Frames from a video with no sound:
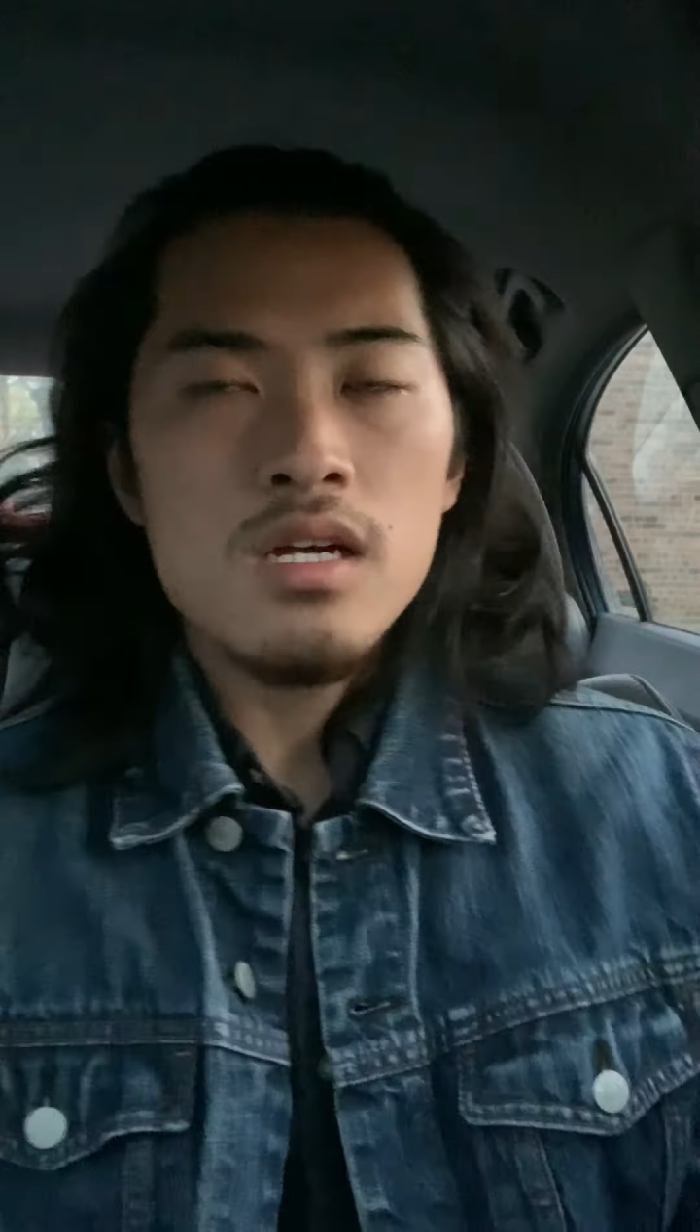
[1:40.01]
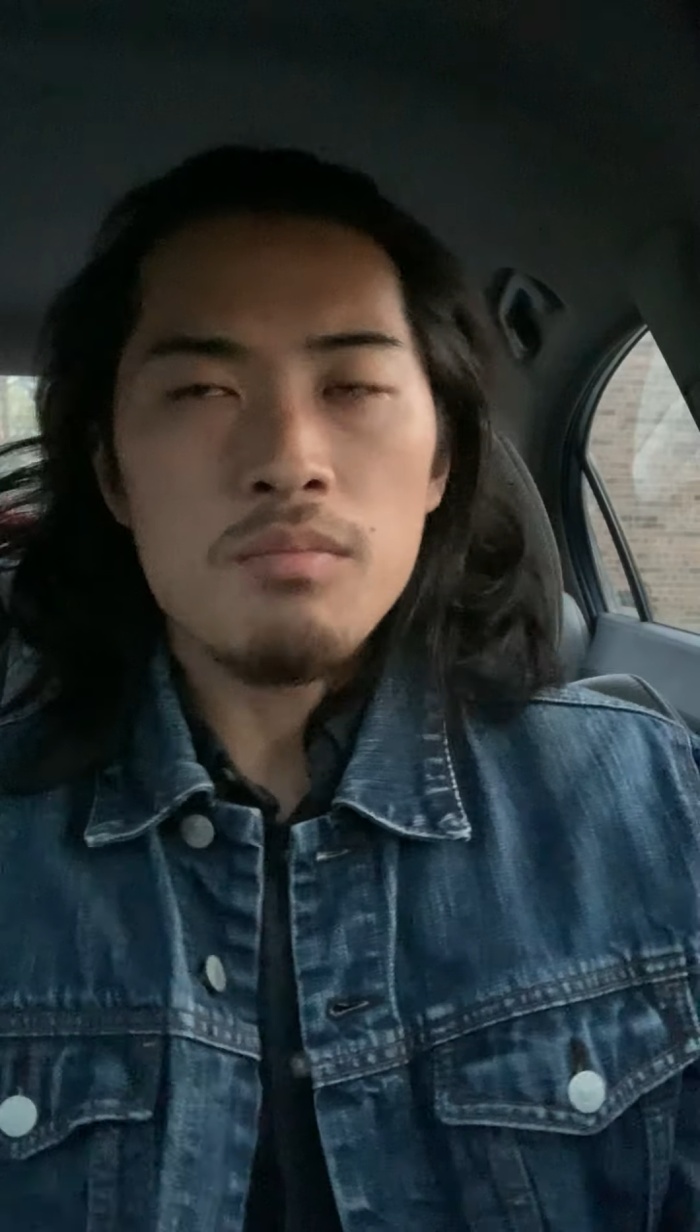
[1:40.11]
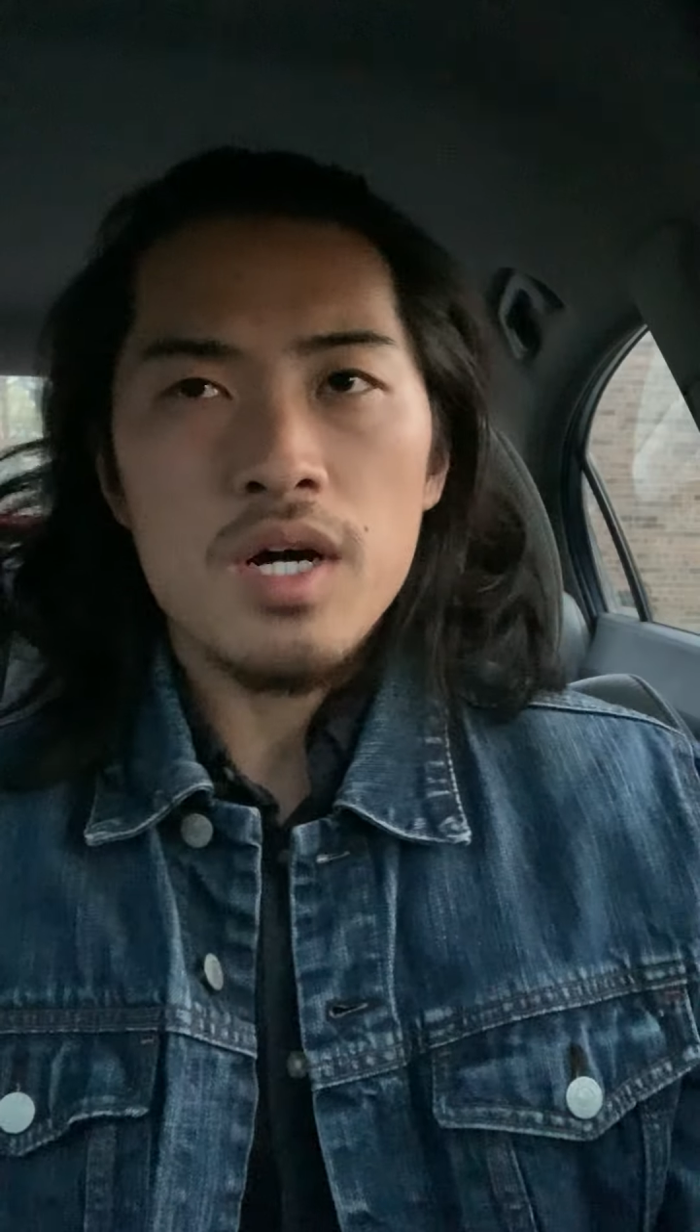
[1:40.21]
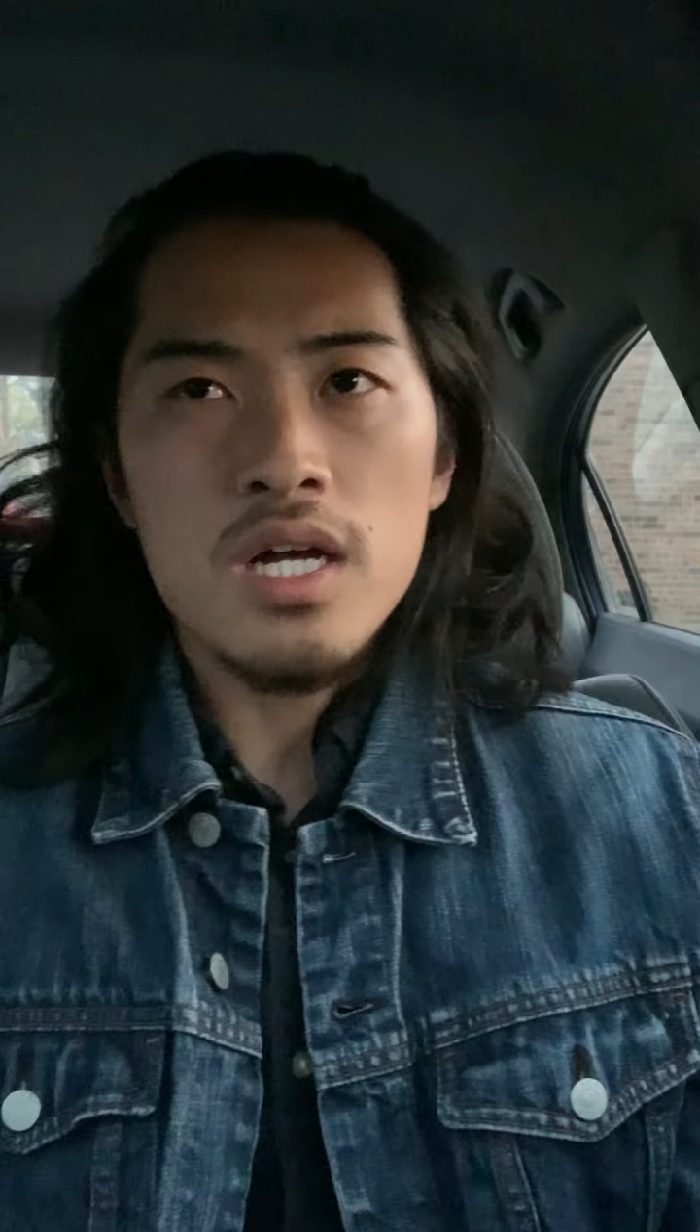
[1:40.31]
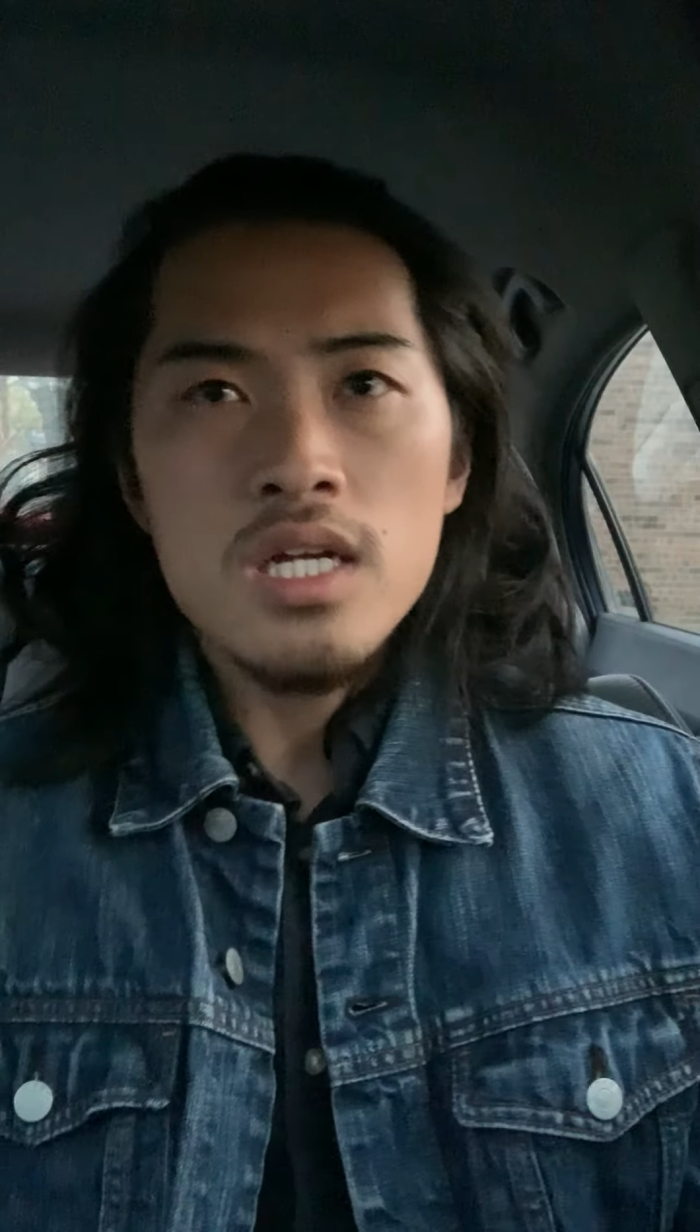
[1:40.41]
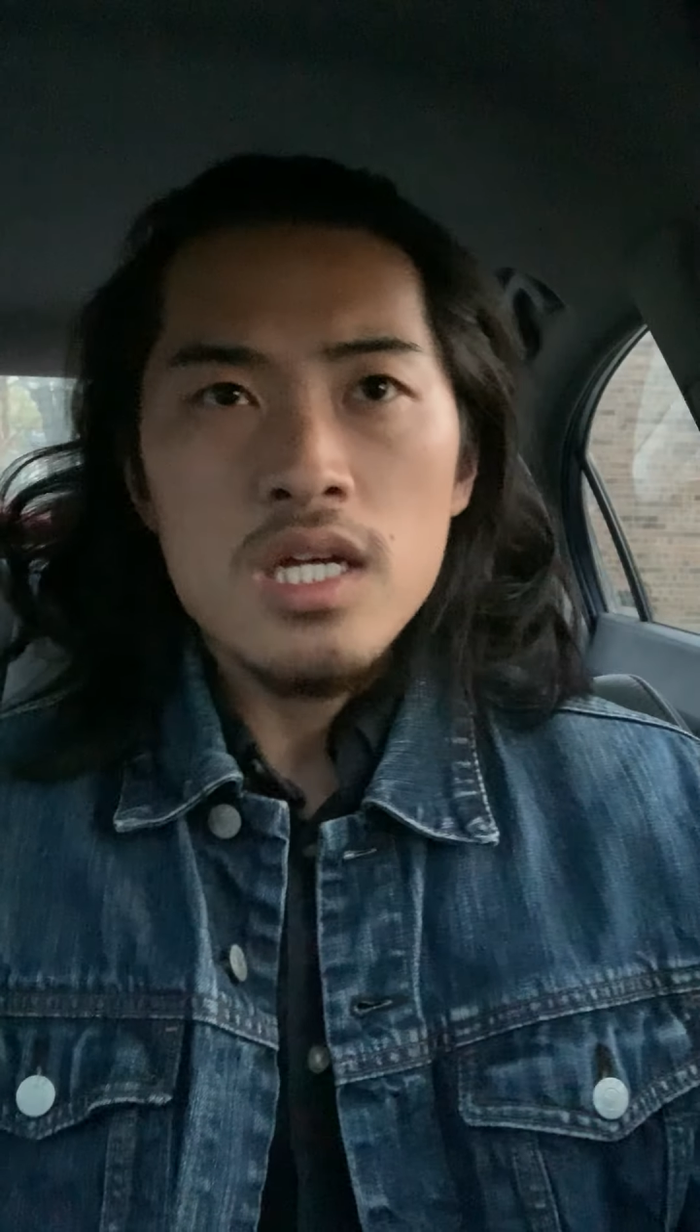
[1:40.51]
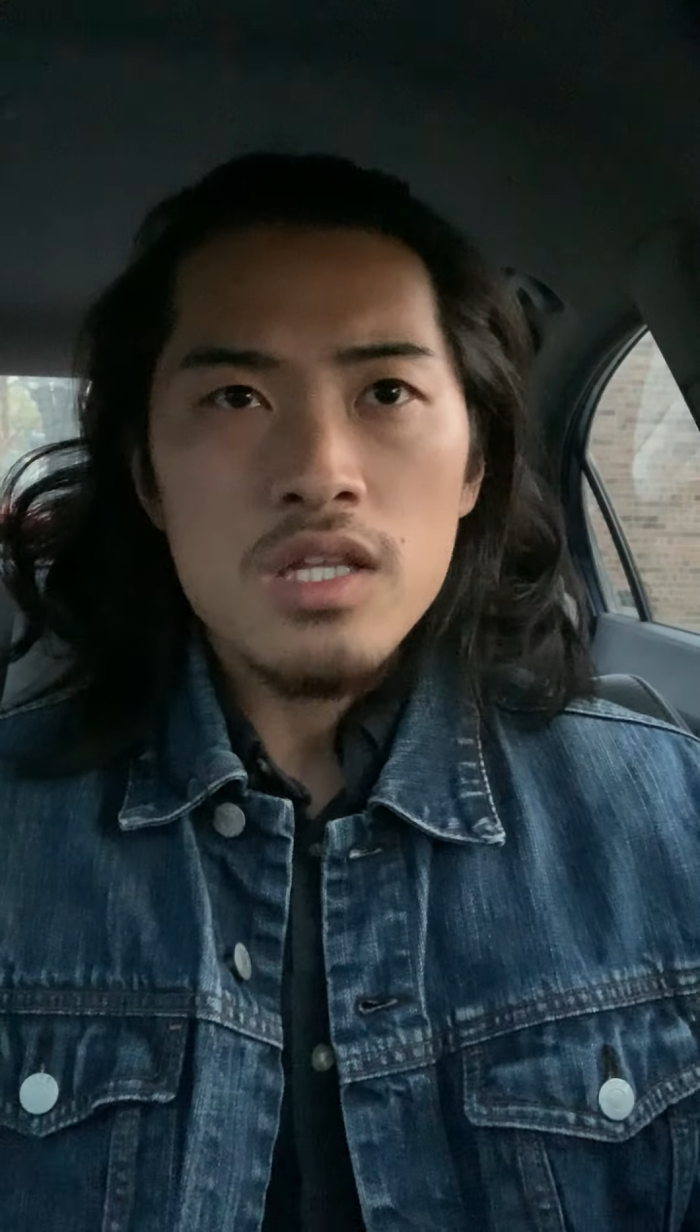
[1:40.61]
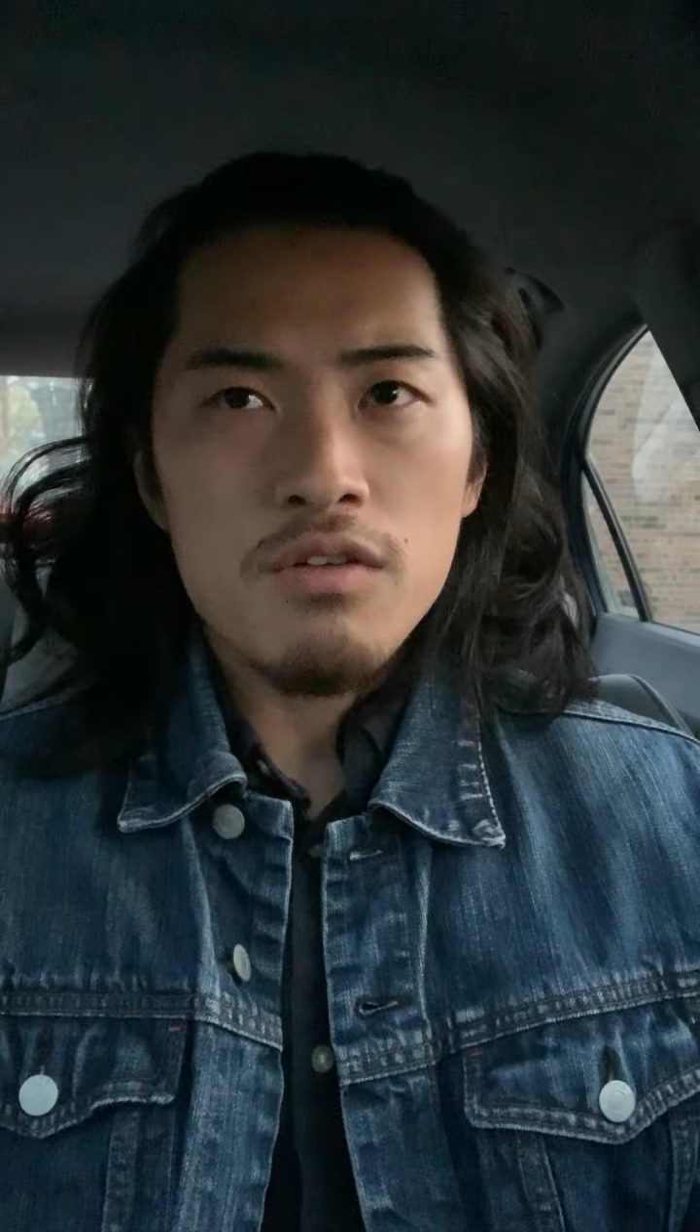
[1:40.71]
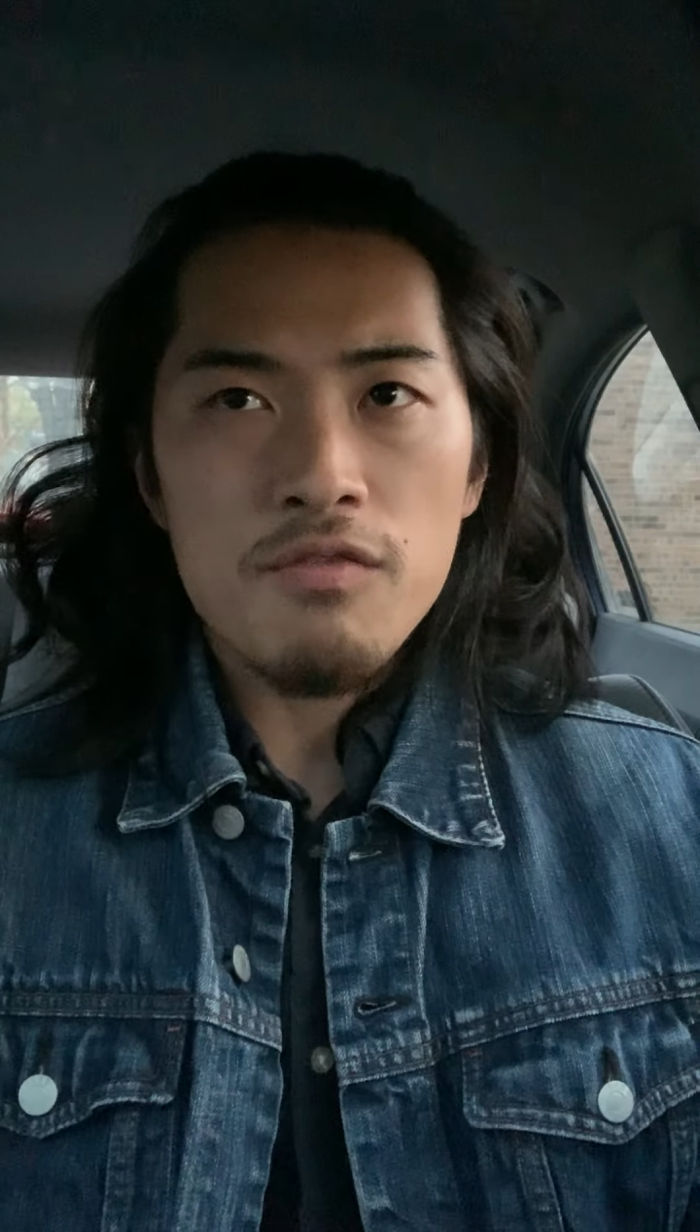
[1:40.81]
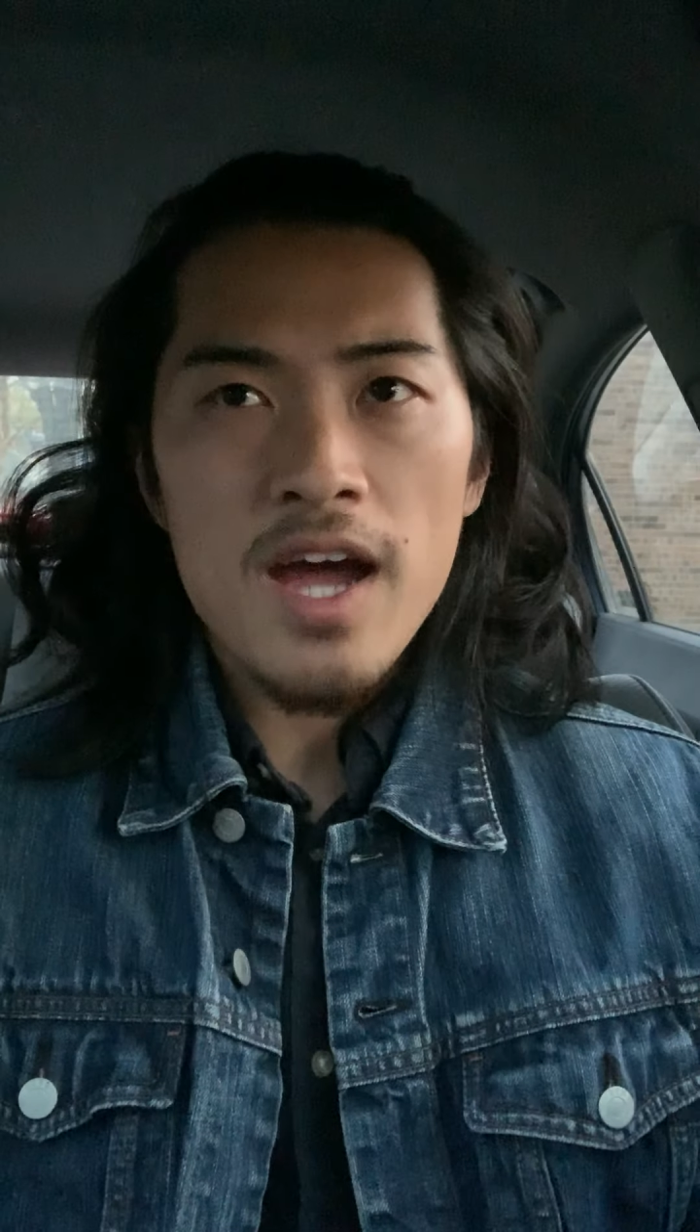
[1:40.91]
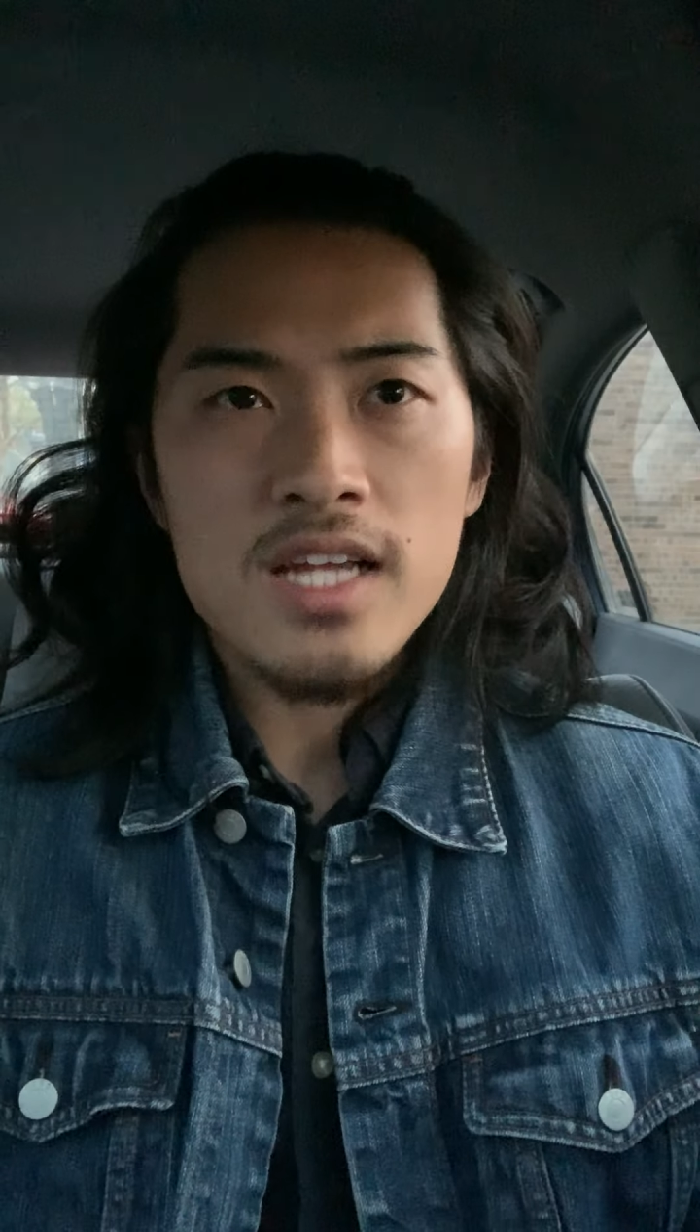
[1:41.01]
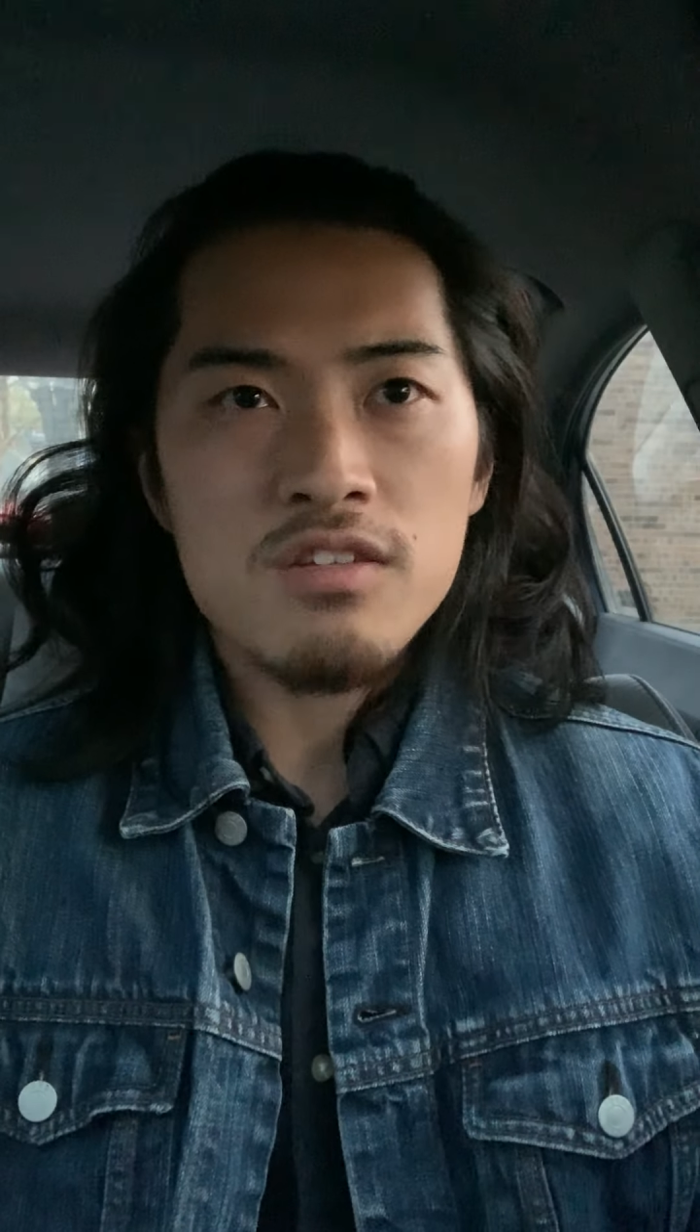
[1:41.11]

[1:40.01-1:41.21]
But the fact